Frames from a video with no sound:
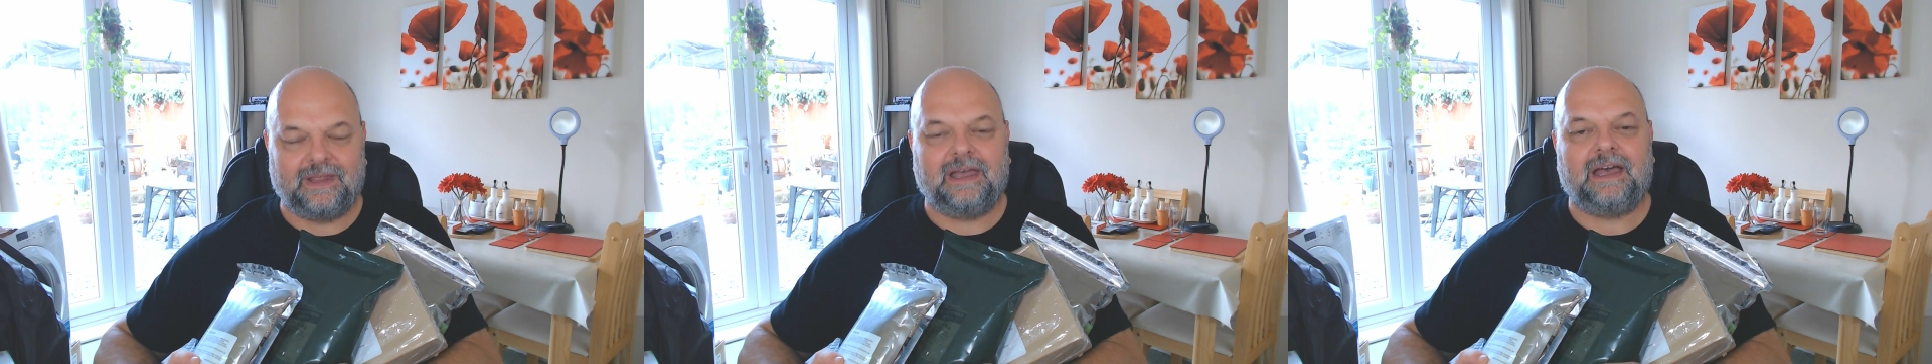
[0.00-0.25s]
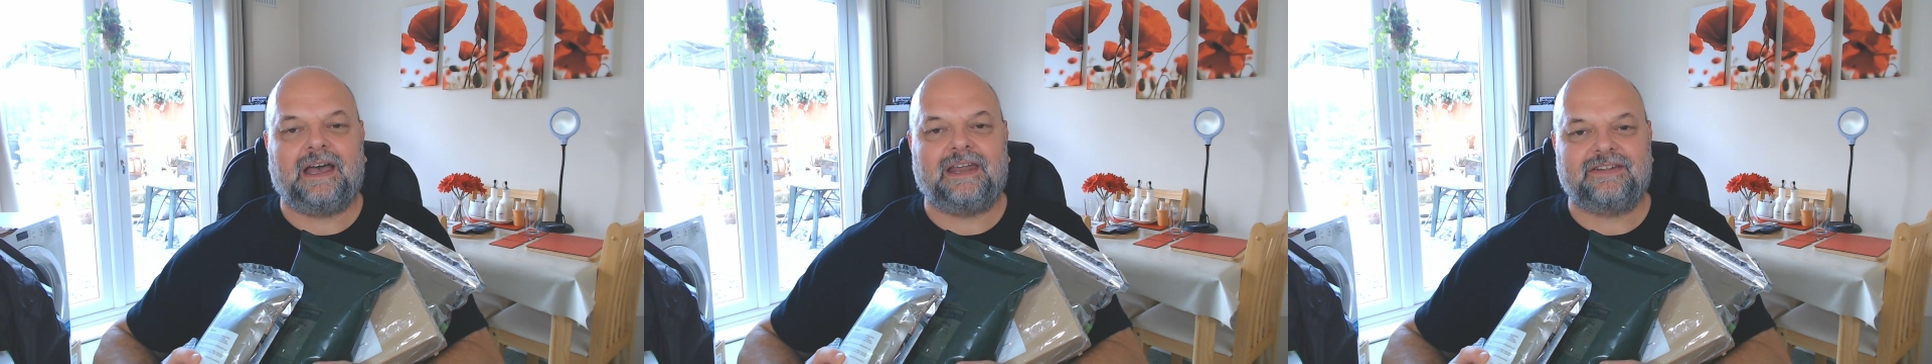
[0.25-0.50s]

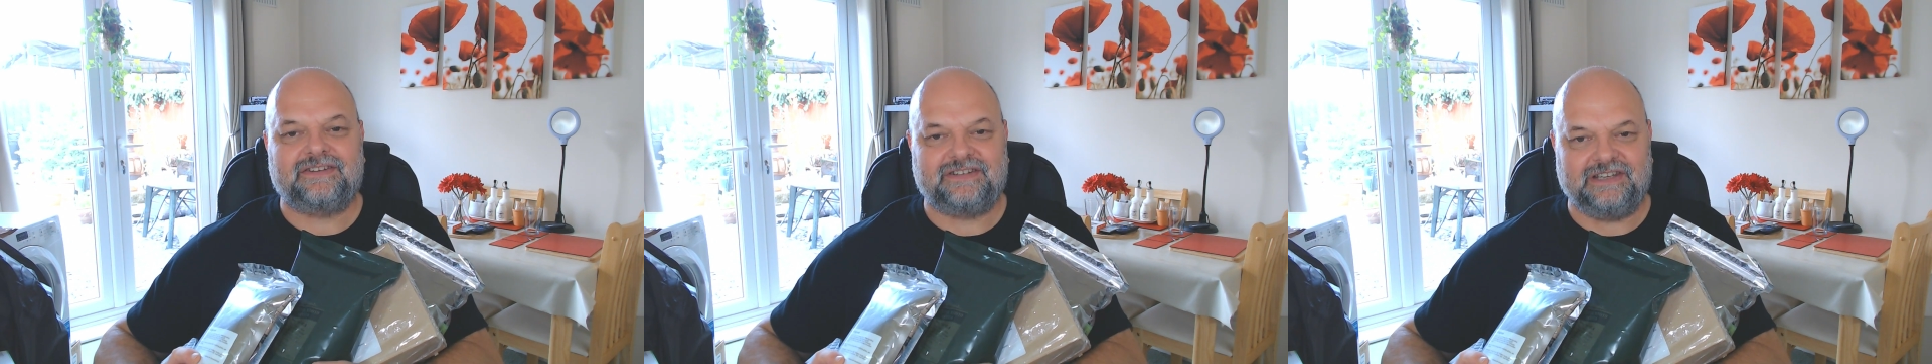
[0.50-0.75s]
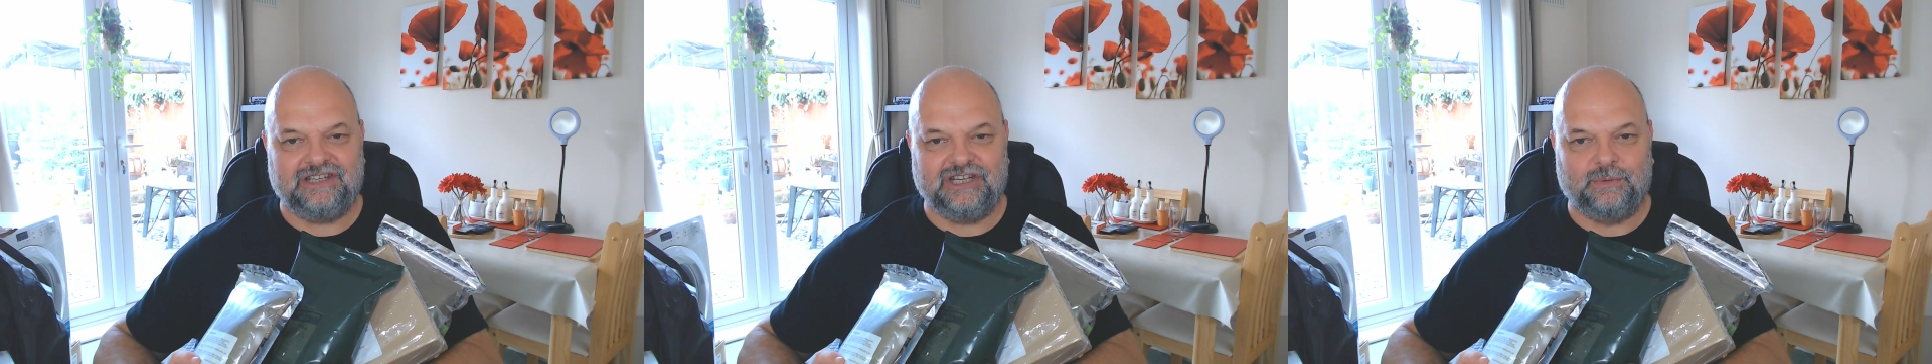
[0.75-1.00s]
and
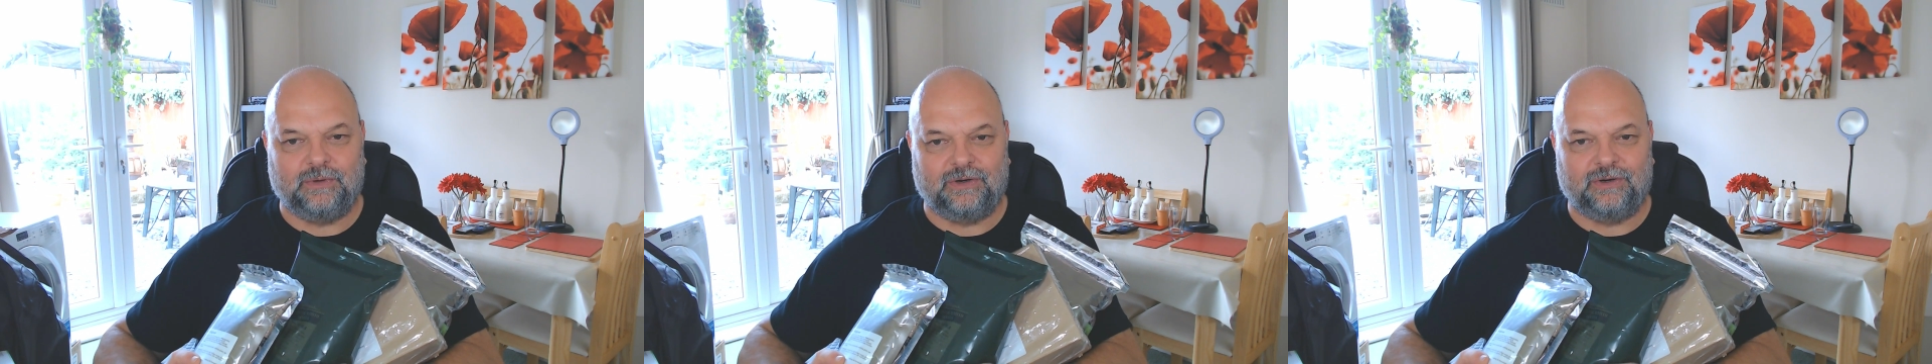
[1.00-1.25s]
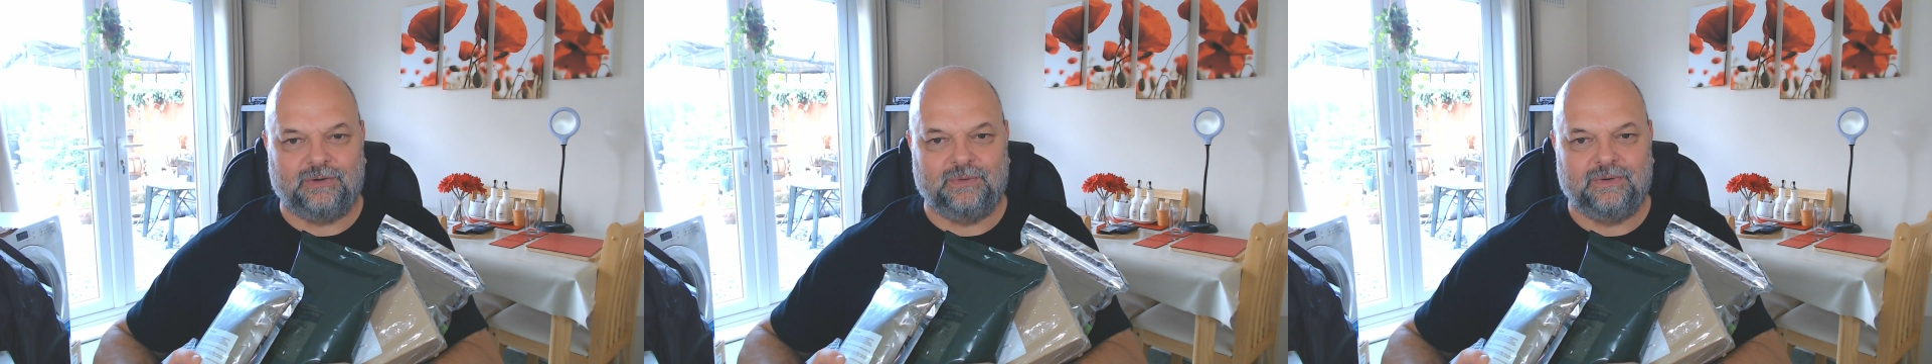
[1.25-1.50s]
see you
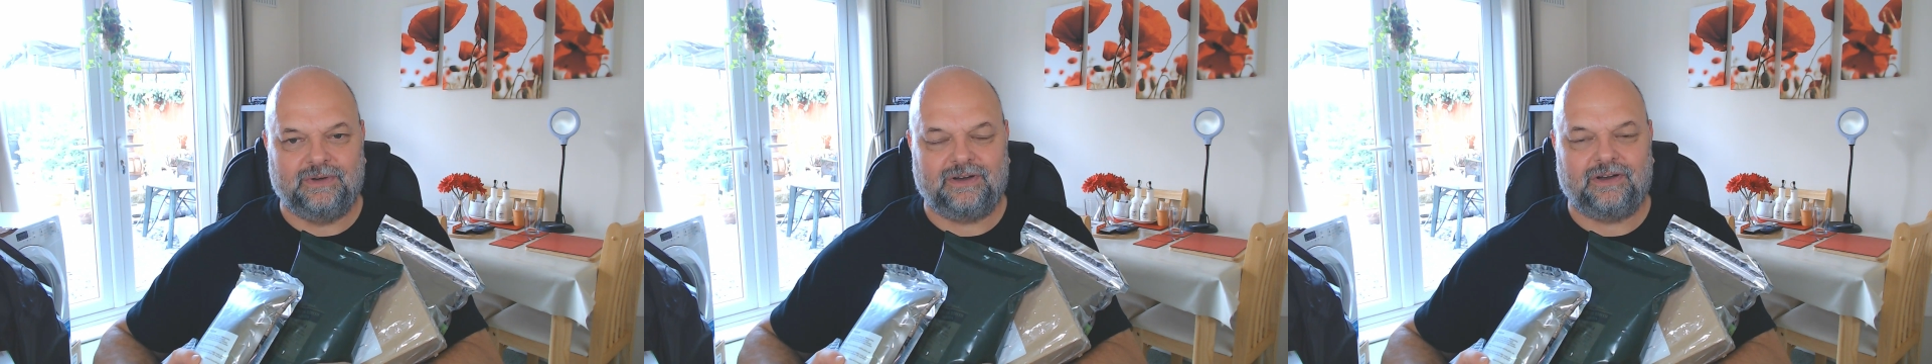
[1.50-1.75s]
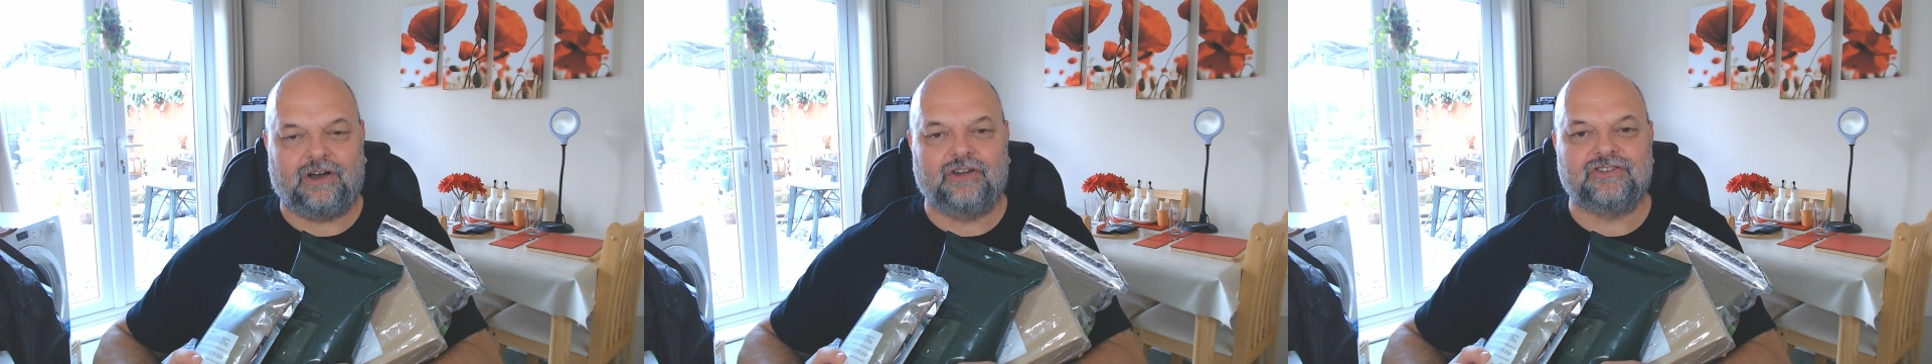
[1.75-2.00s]
all
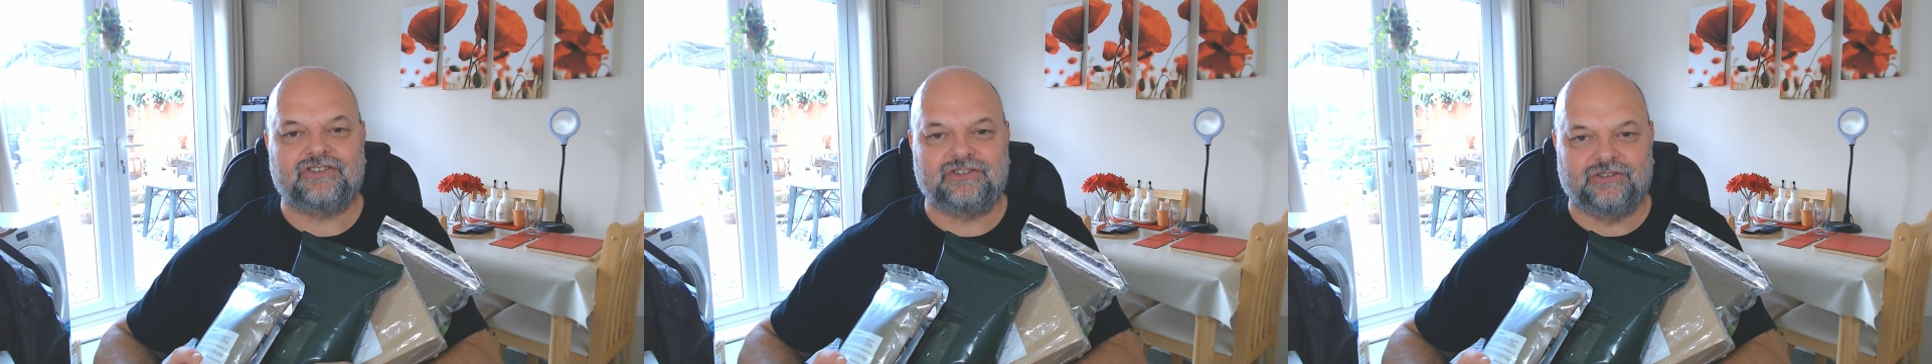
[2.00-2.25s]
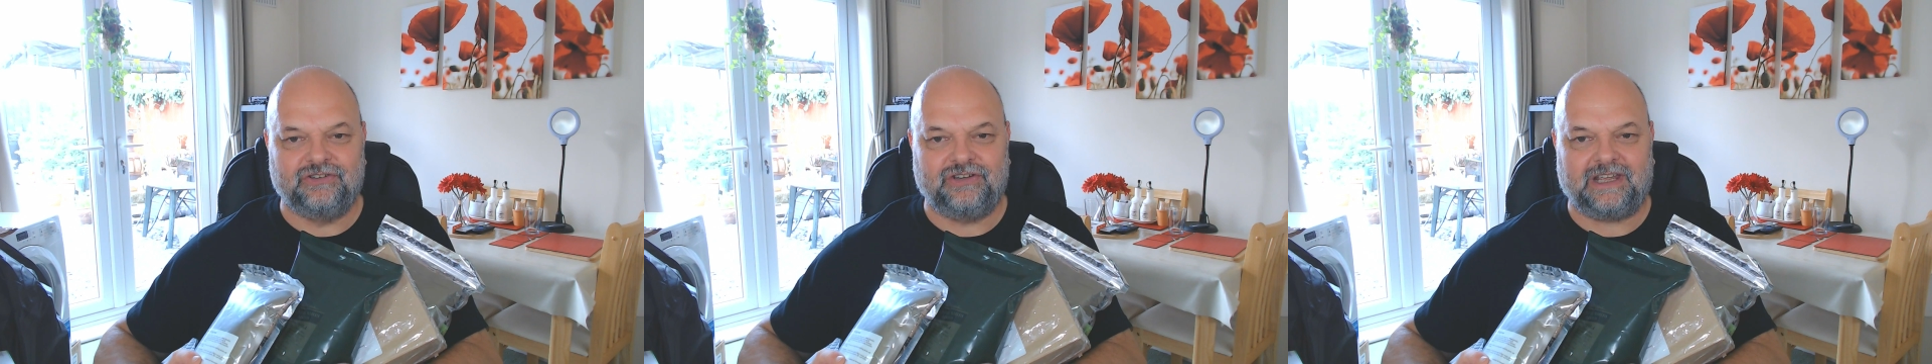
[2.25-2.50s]
on
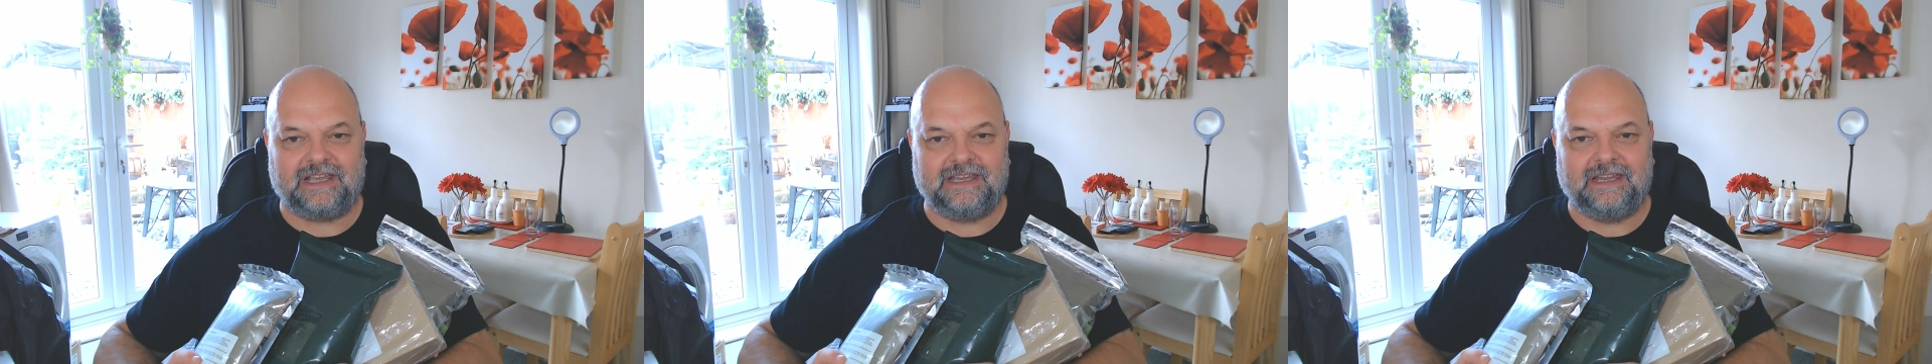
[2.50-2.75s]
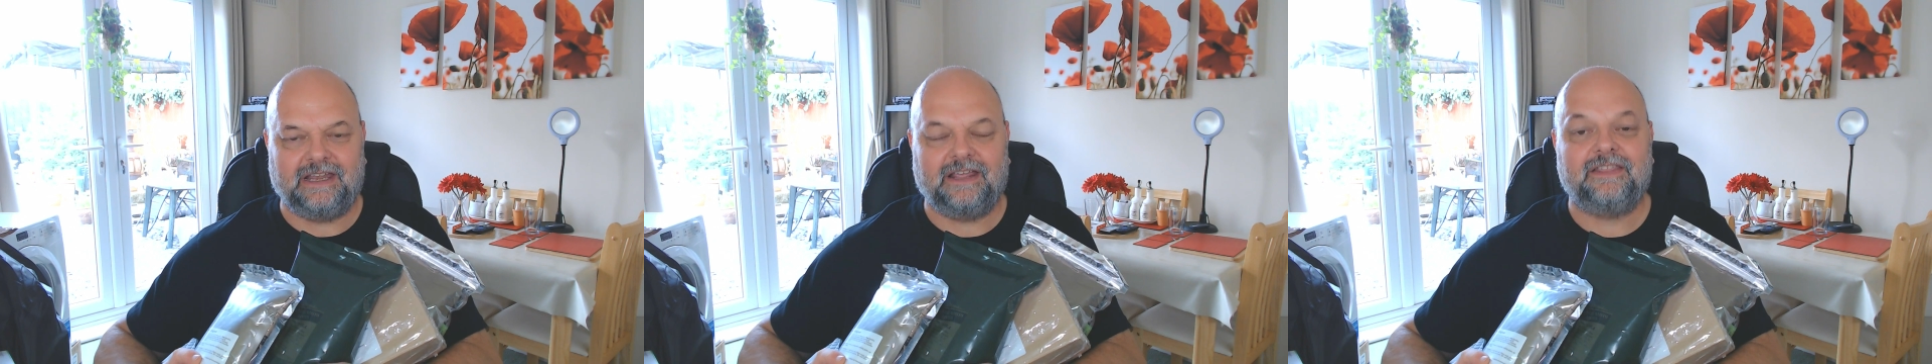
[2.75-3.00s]
Sunday,